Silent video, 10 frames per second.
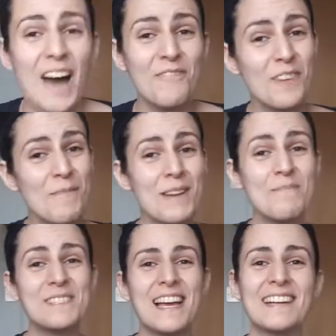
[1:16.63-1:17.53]
Our female
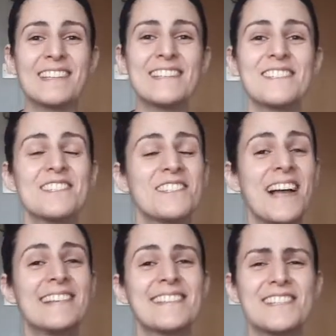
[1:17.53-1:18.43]
protagonist
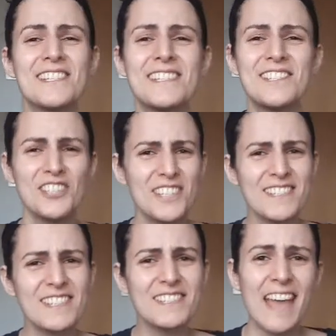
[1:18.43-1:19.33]
decides that she's
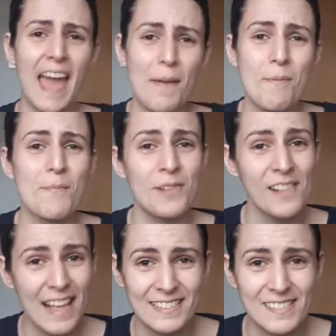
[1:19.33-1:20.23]
just as
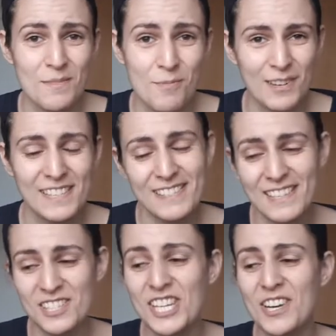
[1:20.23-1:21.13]
capable as the boys
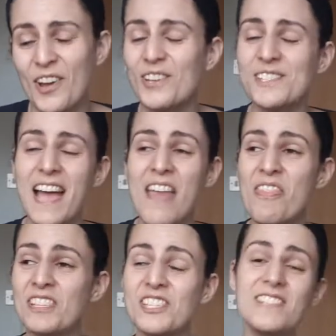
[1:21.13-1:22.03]
that she knows and
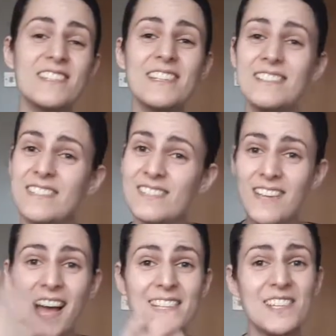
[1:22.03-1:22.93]
that she's going to
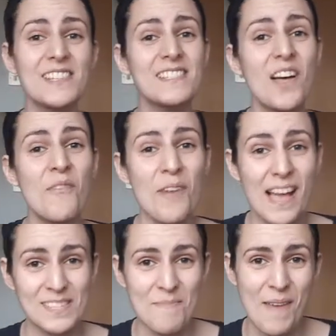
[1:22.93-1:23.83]
disguise herself
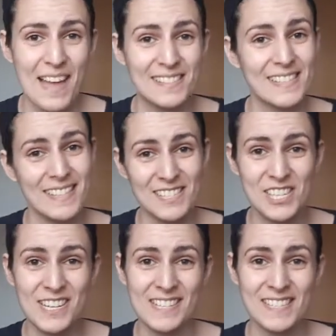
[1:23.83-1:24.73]
as a man so that
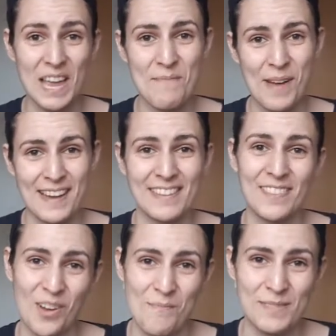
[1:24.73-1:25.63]
she can take part in
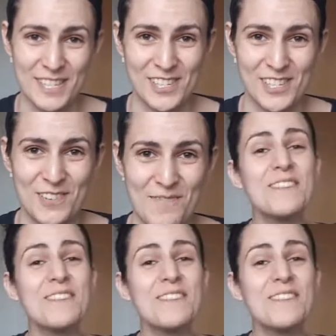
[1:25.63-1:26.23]
the competition.